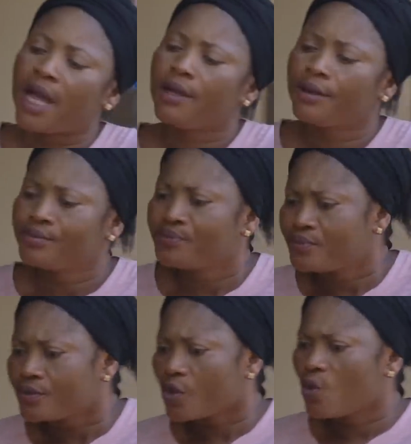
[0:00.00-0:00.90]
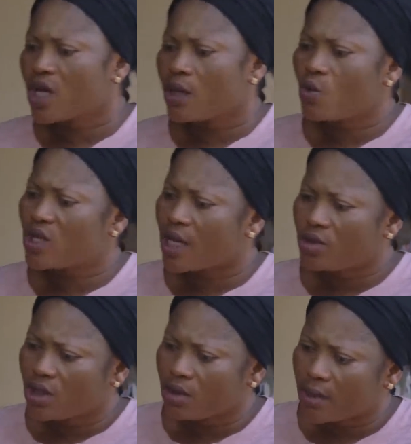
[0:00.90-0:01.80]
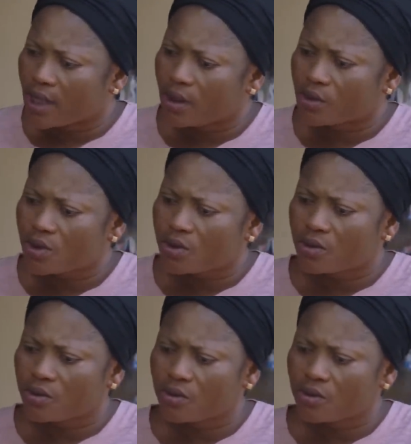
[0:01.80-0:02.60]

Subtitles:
Bia, Mokem, what are you doing in my house?